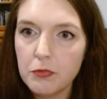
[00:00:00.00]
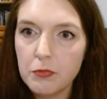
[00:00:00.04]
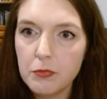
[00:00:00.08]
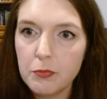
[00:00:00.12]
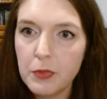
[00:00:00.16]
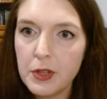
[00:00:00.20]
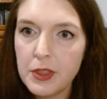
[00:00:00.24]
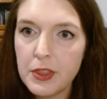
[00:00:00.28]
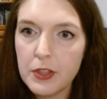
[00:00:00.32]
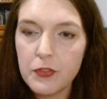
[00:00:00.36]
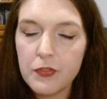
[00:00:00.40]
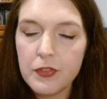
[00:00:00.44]

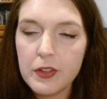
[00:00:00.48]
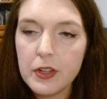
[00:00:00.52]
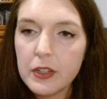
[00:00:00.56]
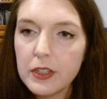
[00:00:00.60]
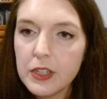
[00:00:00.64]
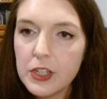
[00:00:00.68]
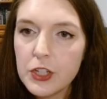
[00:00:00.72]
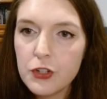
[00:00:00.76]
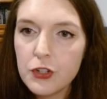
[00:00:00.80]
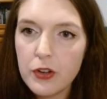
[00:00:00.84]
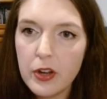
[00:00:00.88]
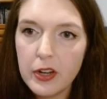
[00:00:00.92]
with a
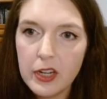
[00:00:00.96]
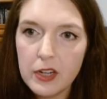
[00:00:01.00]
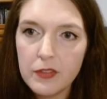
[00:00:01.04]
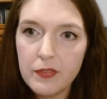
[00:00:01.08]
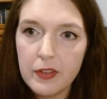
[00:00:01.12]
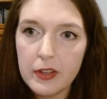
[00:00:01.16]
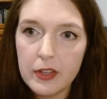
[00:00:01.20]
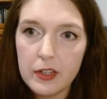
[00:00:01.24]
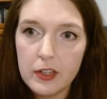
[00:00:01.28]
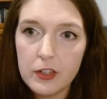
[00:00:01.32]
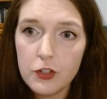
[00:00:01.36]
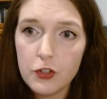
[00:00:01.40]
very strong
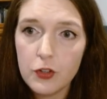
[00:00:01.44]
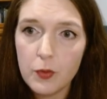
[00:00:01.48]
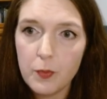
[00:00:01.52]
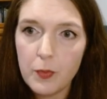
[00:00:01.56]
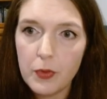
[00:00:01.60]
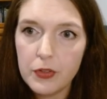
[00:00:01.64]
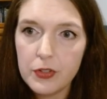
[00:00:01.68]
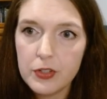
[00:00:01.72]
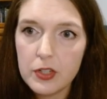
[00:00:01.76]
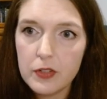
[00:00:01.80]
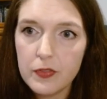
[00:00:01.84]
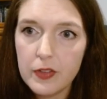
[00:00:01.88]
advantage for
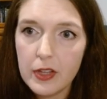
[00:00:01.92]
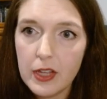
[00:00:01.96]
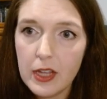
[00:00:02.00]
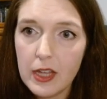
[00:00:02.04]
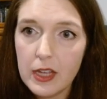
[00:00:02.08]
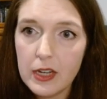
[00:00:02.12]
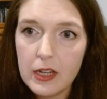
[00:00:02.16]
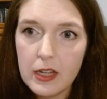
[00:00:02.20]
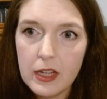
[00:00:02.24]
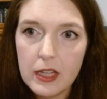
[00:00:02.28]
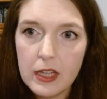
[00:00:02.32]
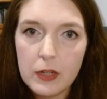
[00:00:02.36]
most of it.
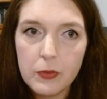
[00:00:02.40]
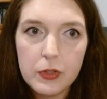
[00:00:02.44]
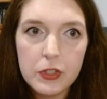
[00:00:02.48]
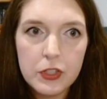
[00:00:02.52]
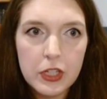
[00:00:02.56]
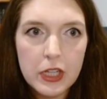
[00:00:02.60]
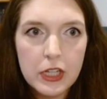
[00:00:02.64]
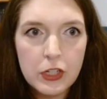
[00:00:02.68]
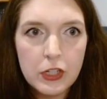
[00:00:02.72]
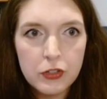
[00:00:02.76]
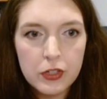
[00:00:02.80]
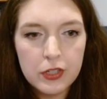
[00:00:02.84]
And it was
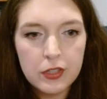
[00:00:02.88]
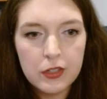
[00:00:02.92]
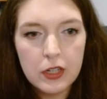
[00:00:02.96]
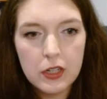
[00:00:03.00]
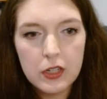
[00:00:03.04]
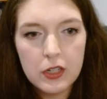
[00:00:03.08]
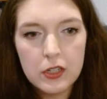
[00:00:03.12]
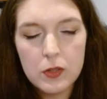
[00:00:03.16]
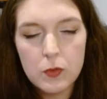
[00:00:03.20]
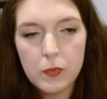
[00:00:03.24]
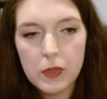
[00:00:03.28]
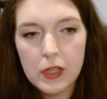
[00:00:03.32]
interesting
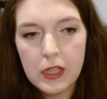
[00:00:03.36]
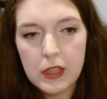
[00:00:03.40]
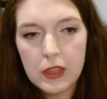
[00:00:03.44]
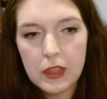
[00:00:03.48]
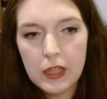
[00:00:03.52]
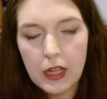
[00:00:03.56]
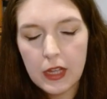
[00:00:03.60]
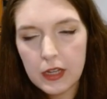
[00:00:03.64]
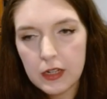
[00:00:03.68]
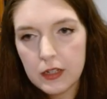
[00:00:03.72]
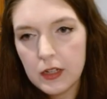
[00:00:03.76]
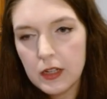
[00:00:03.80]
to me
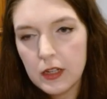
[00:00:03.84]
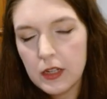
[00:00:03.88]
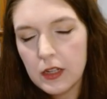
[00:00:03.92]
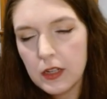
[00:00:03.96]
that